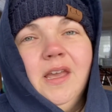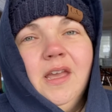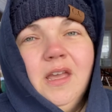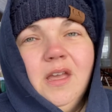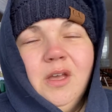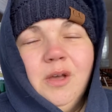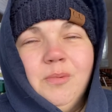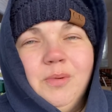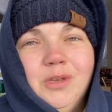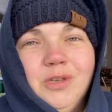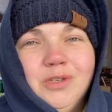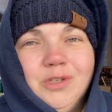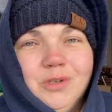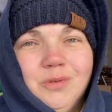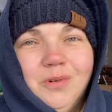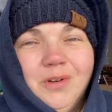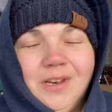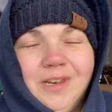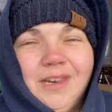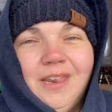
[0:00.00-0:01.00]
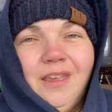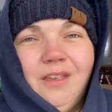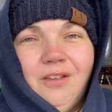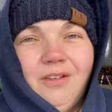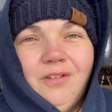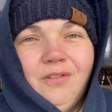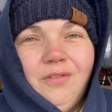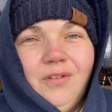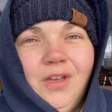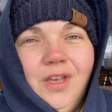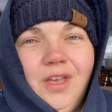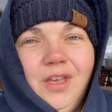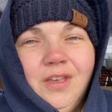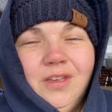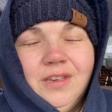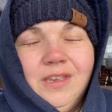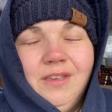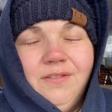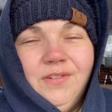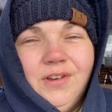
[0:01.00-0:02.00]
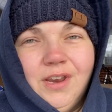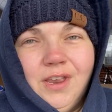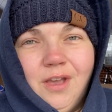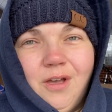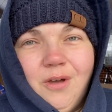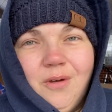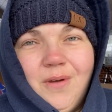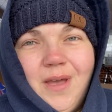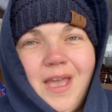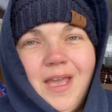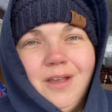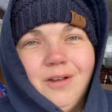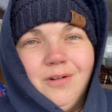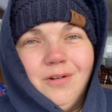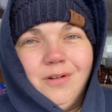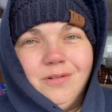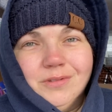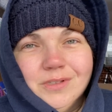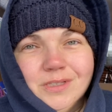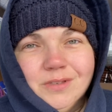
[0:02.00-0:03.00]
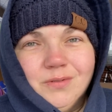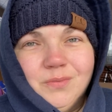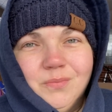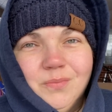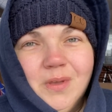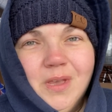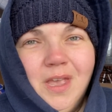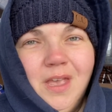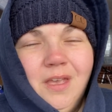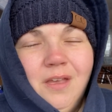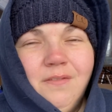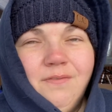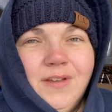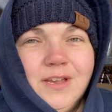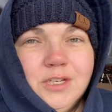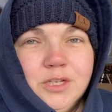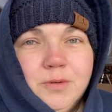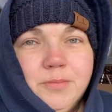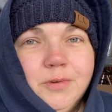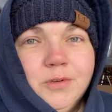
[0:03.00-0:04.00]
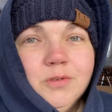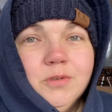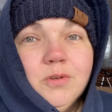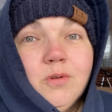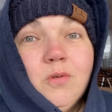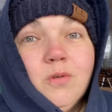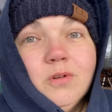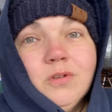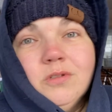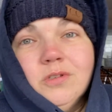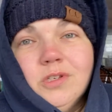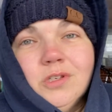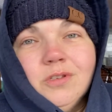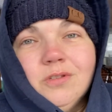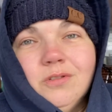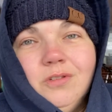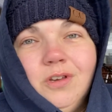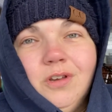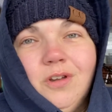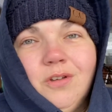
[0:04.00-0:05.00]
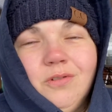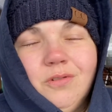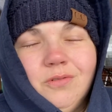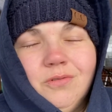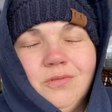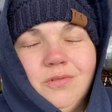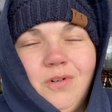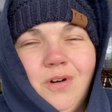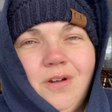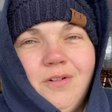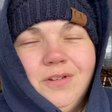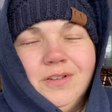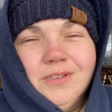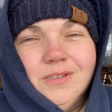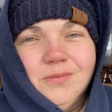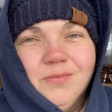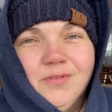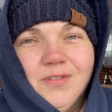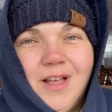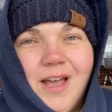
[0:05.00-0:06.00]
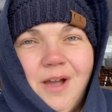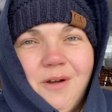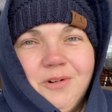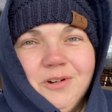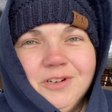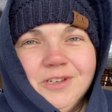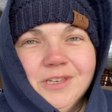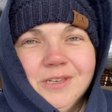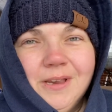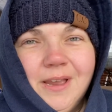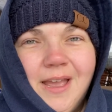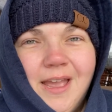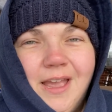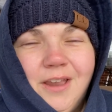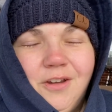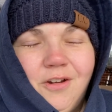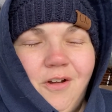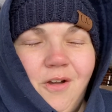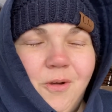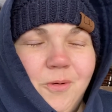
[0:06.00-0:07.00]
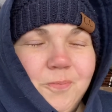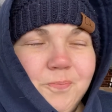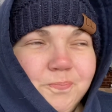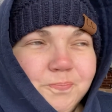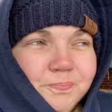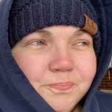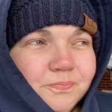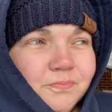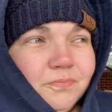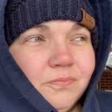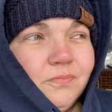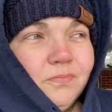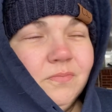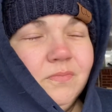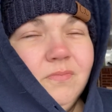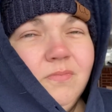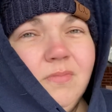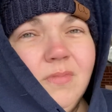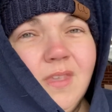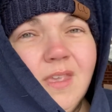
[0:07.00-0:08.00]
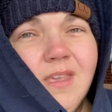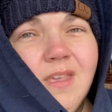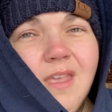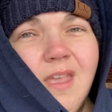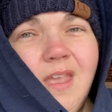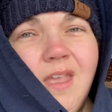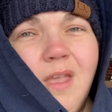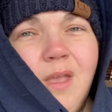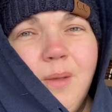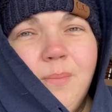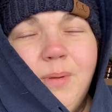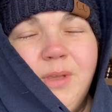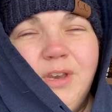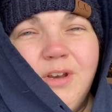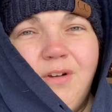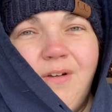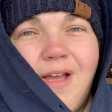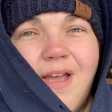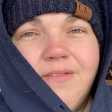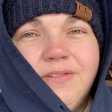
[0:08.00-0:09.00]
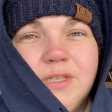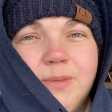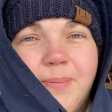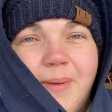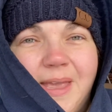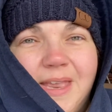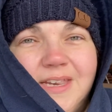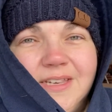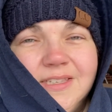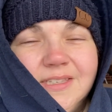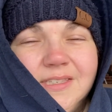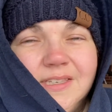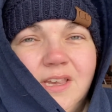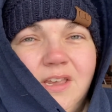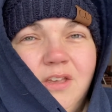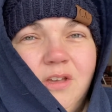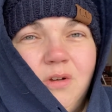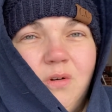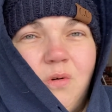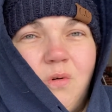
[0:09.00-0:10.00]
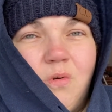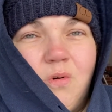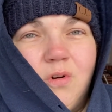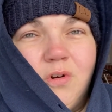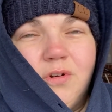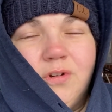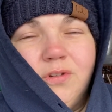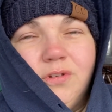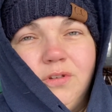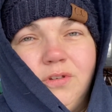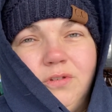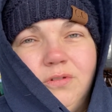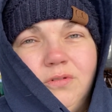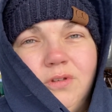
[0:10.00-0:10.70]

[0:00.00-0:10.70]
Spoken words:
but you do want to give it a go at growing some vegetables, or just, you know, growing some flowers at your home. But you don't have space, or you're